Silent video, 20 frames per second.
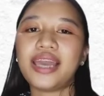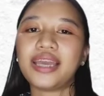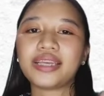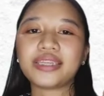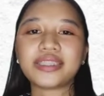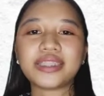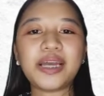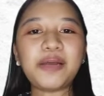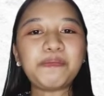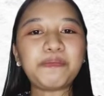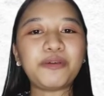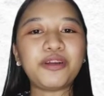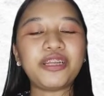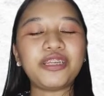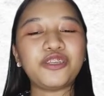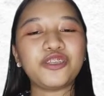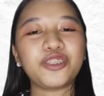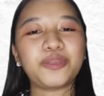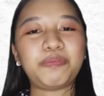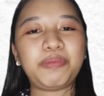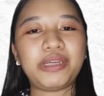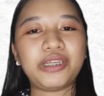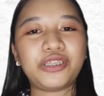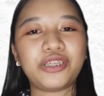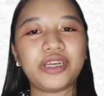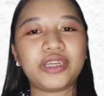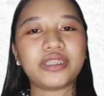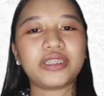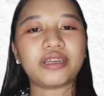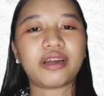Extemporaneous
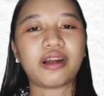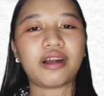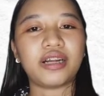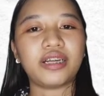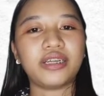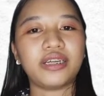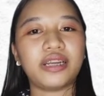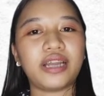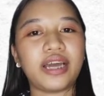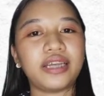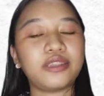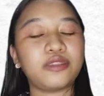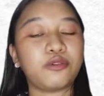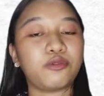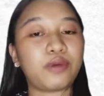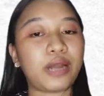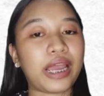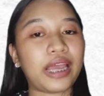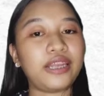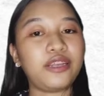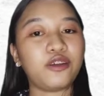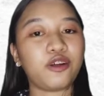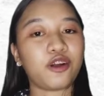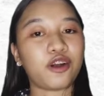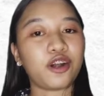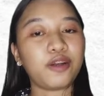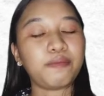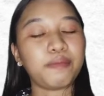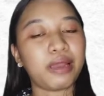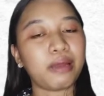speeches are not read
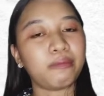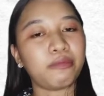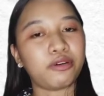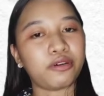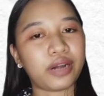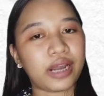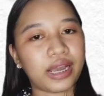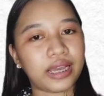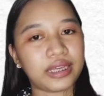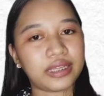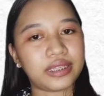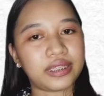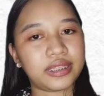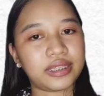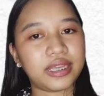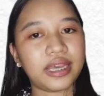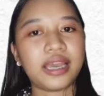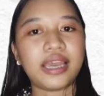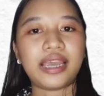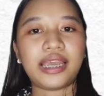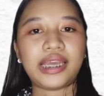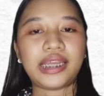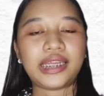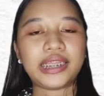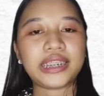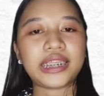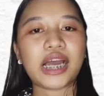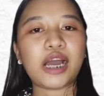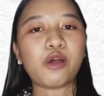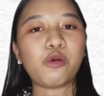or memorized. It
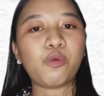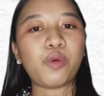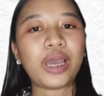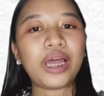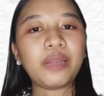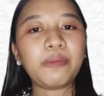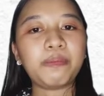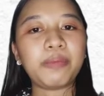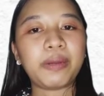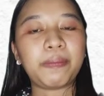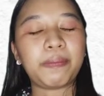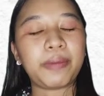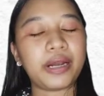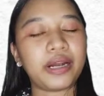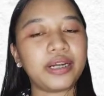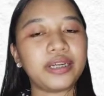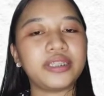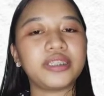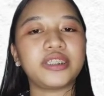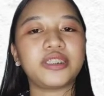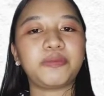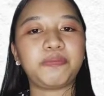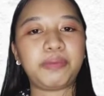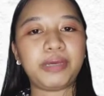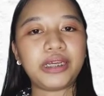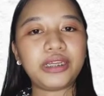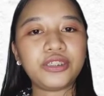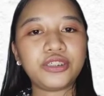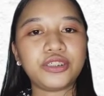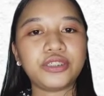is a well-prepared
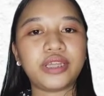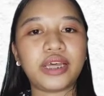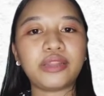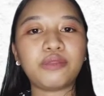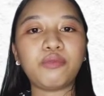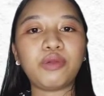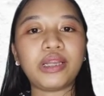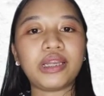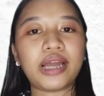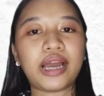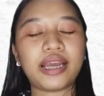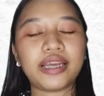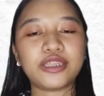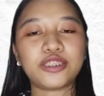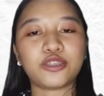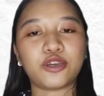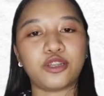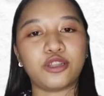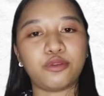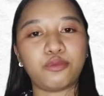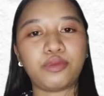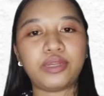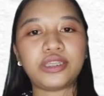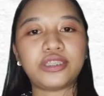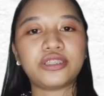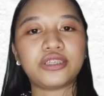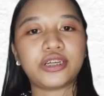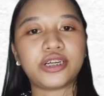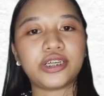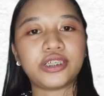speech that relies on
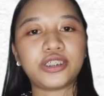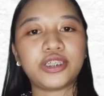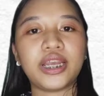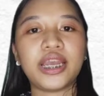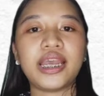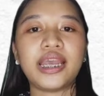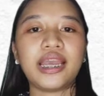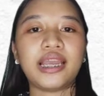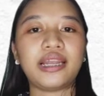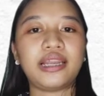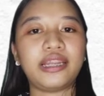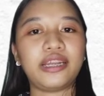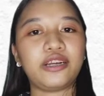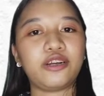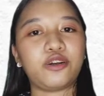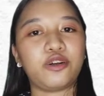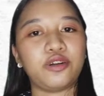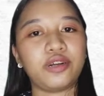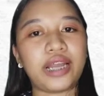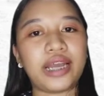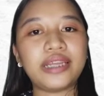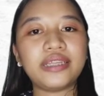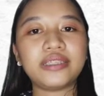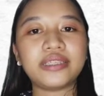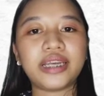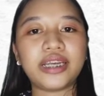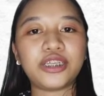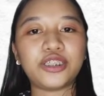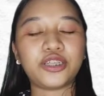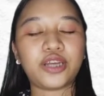research, clear
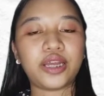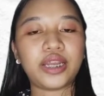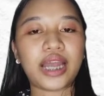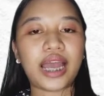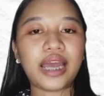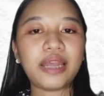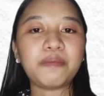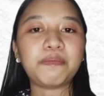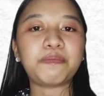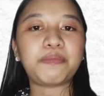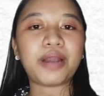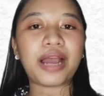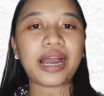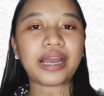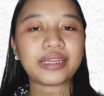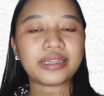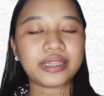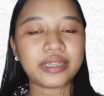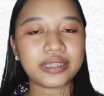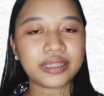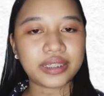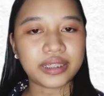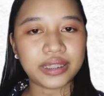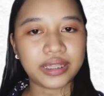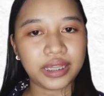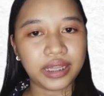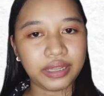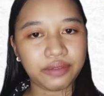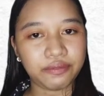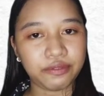organization, and practiced
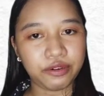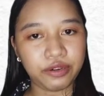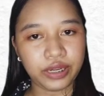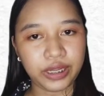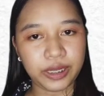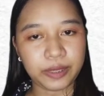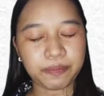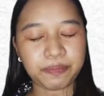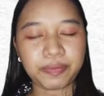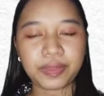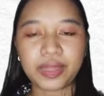delivery.